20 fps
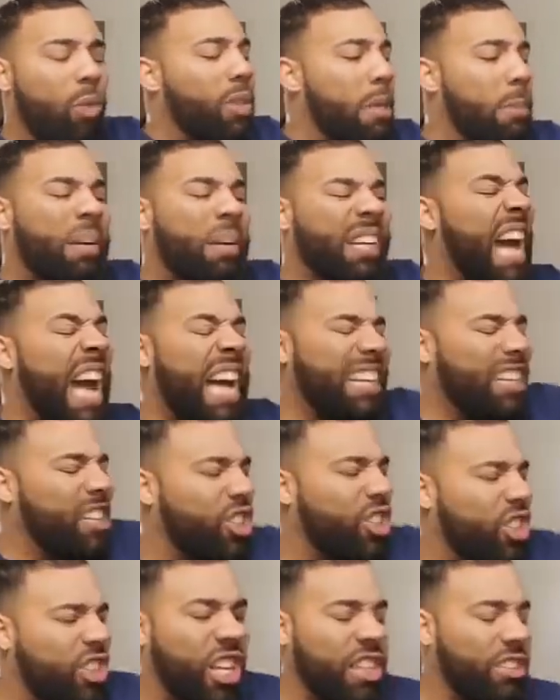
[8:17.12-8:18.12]
only
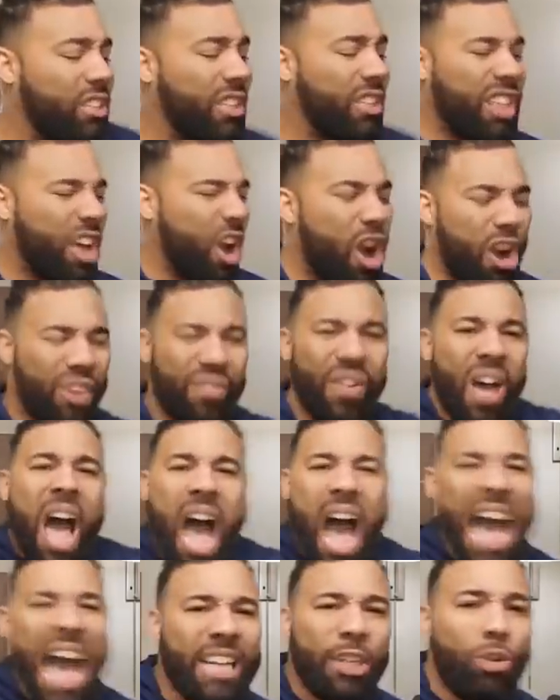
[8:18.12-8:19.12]
begotten son to the
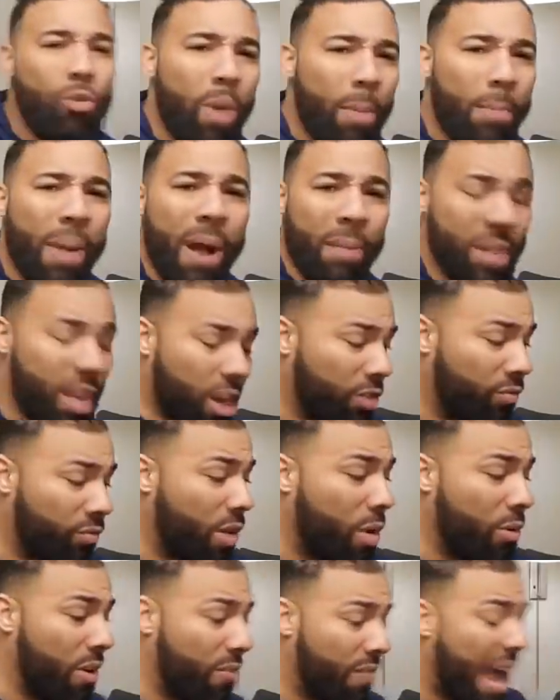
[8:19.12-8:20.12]
earth. I knew about the
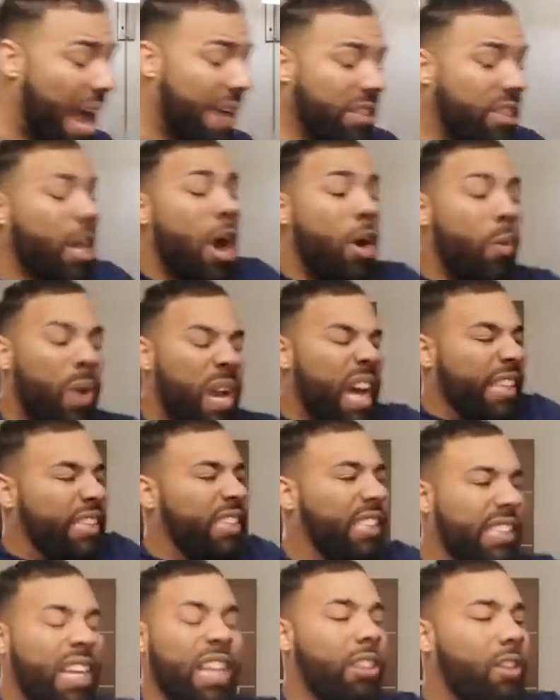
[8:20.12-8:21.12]
coronavirus when I
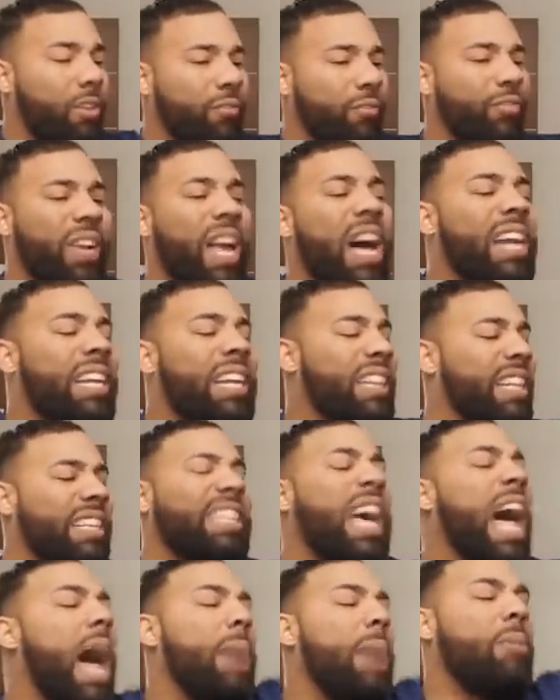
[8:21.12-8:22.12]
sent the flood in the
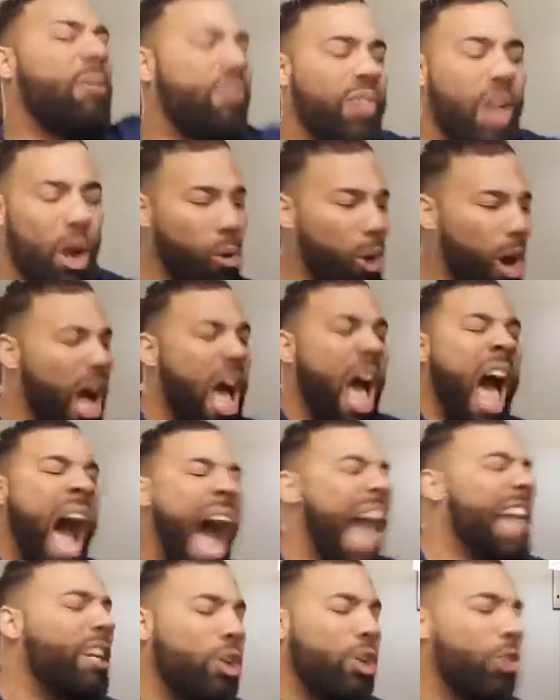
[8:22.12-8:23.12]
time of Noah.
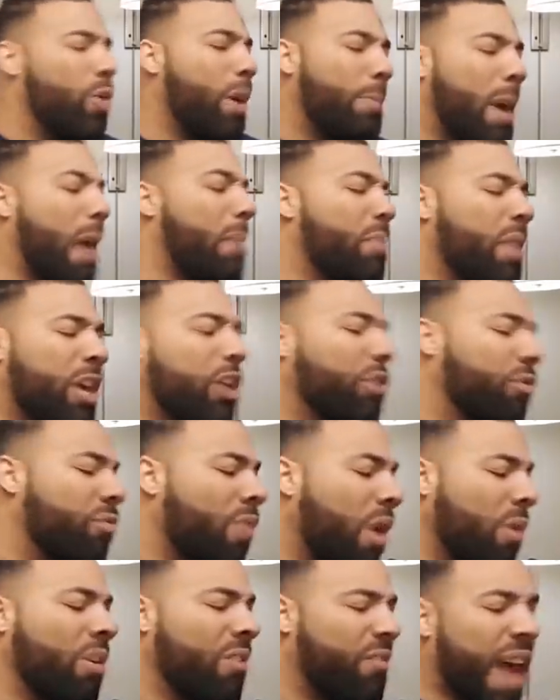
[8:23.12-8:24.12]
I knew about the
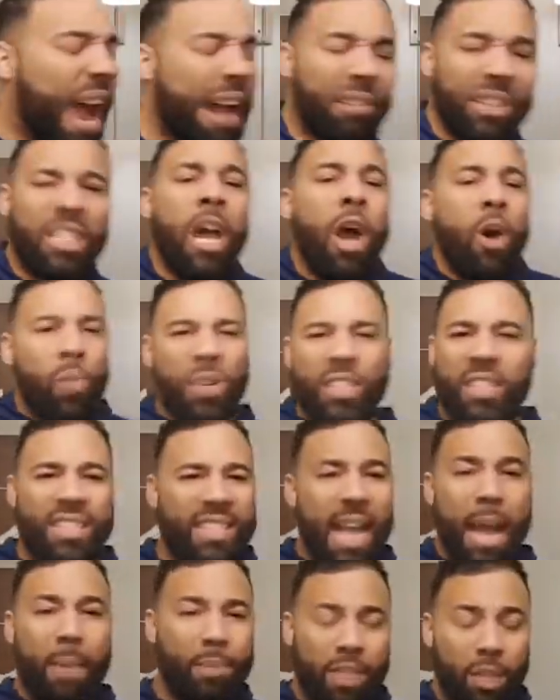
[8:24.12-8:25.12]
coronavirus when
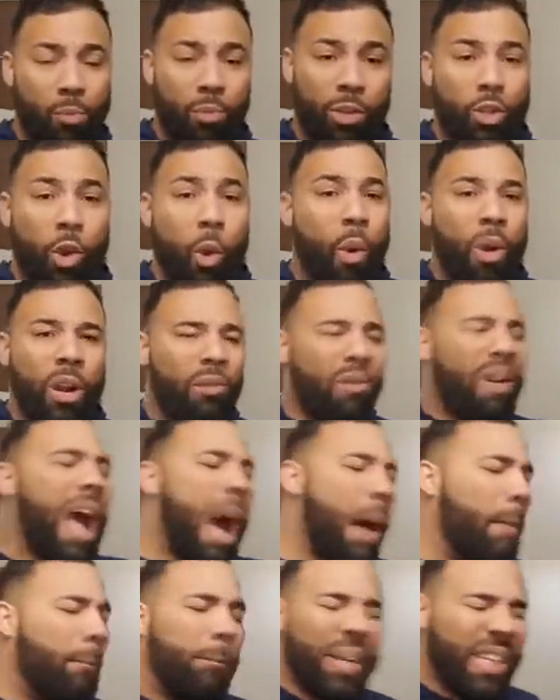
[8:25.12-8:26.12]
Samson was going
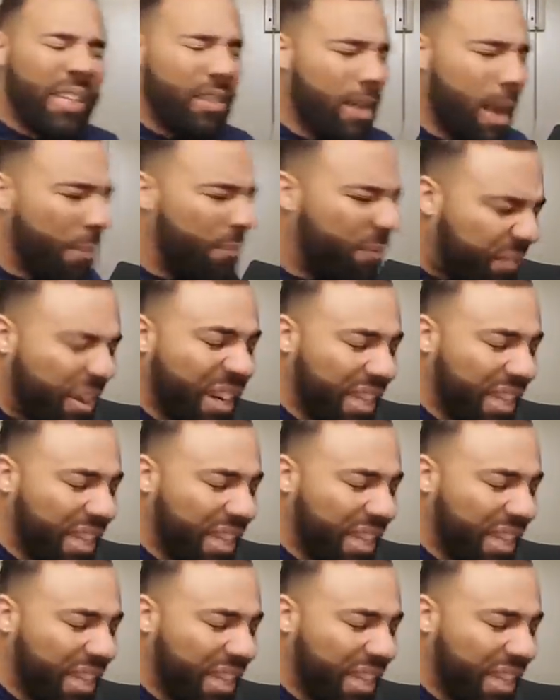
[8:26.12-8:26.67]
around beating up